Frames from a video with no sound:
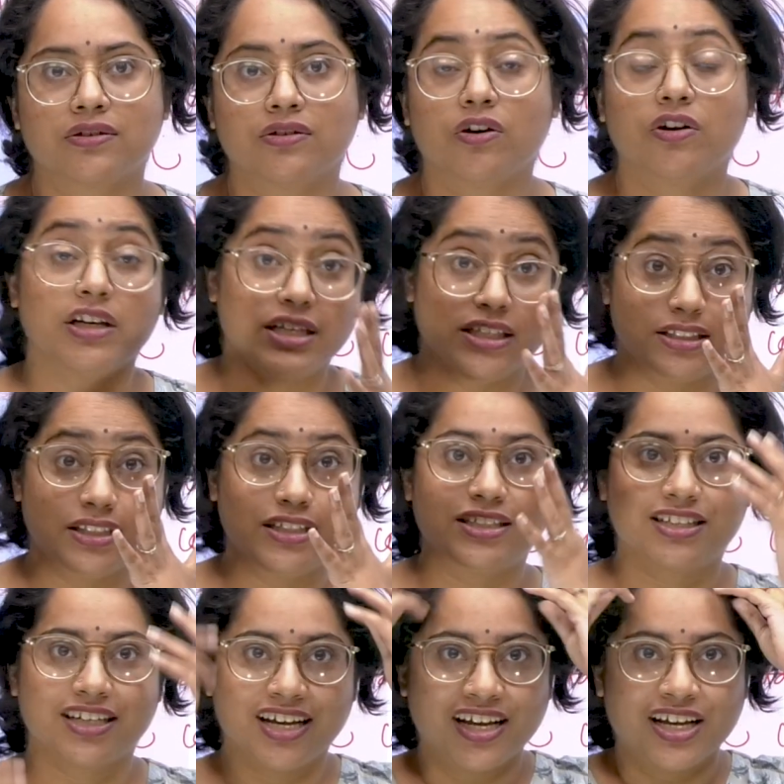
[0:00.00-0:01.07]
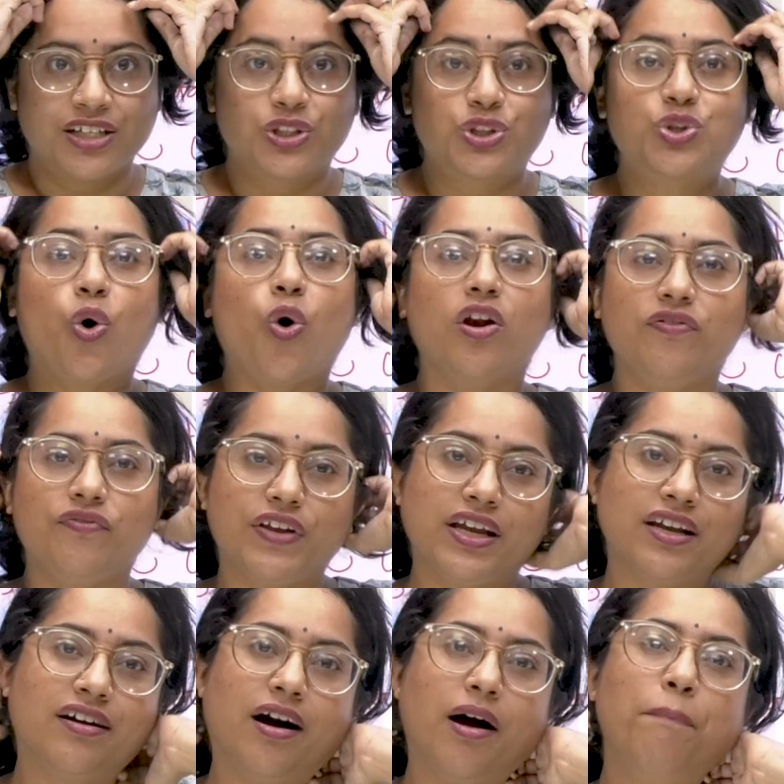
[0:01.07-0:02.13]
Or is it
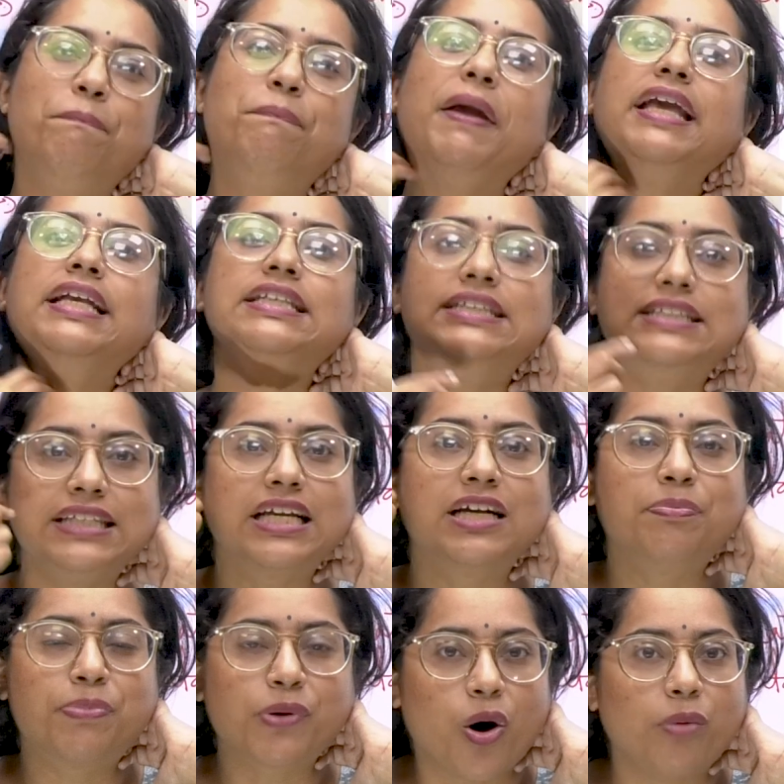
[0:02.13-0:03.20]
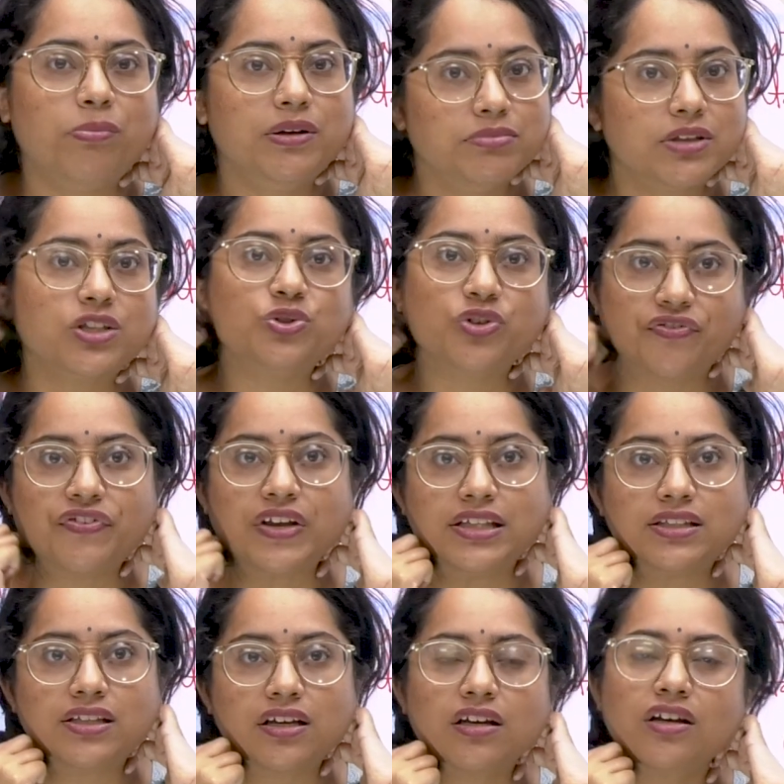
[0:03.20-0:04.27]
solving a basic problem that you're
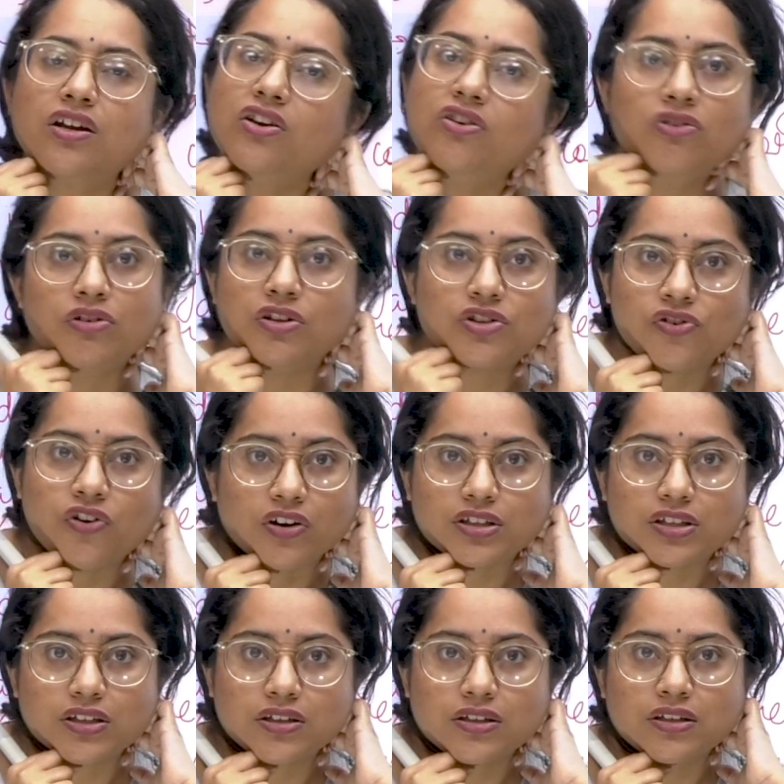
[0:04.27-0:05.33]
facing? No, it's not.